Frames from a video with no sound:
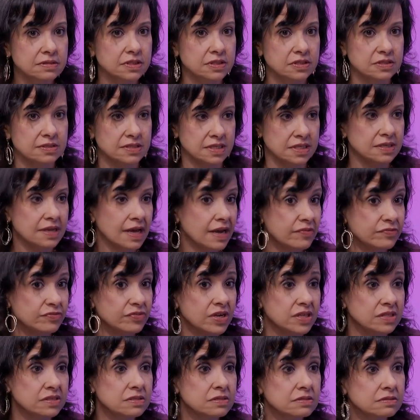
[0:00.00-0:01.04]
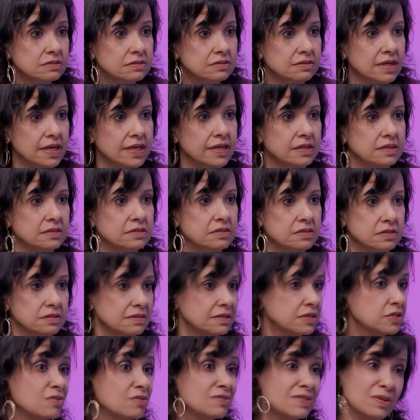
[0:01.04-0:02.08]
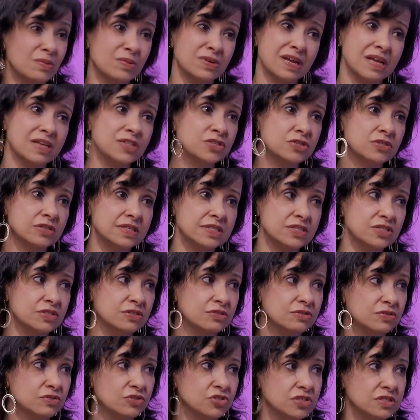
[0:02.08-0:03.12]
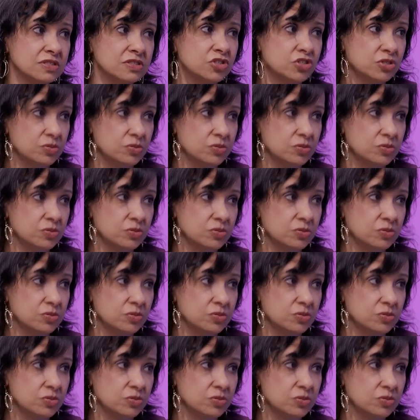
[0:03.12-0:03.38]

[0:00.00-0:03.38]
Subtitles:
He did have friends, and they would enter his delusions.